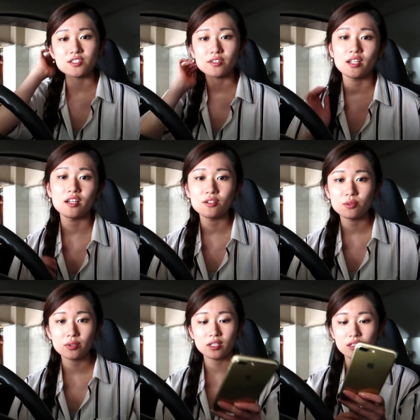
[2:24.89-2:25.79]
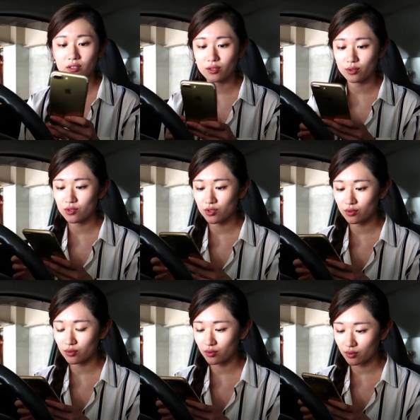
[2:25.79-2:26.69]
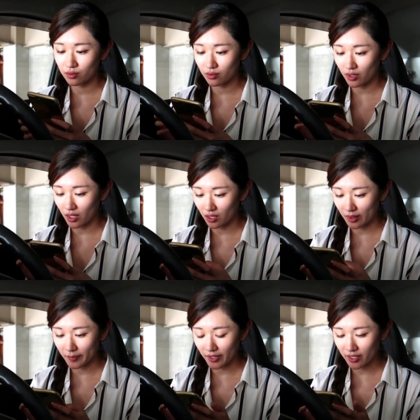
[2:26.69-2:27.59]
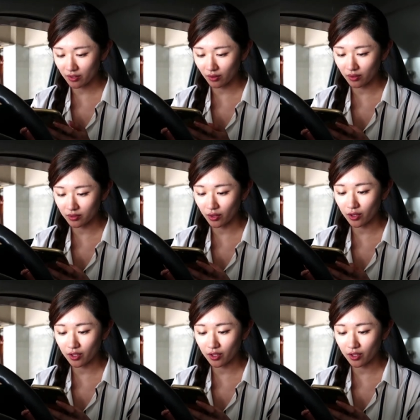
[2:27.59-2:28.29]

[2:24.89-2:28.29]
so now we're gonna go to a place called